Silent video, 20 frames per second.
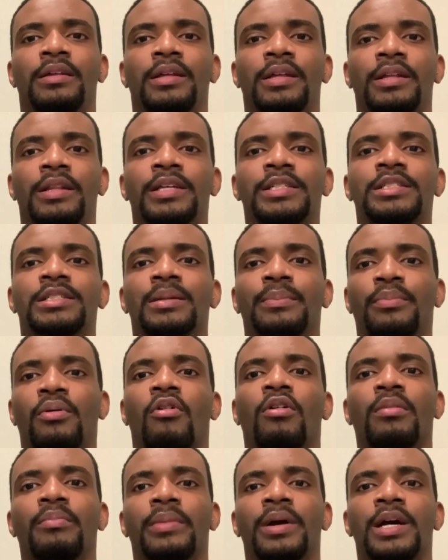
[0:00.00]
This is
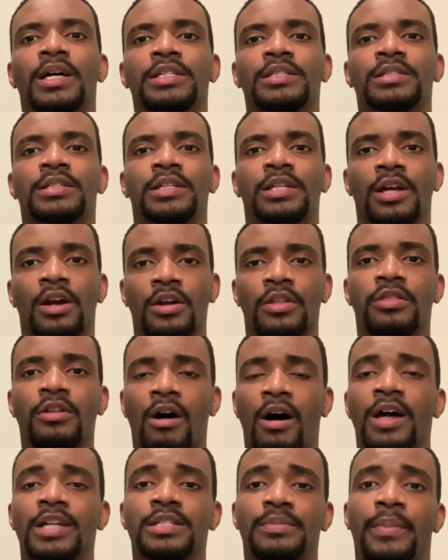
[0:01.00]
important because your
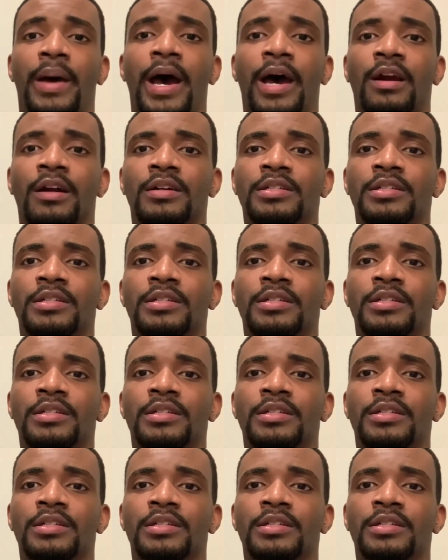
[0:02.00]
thoughts matter.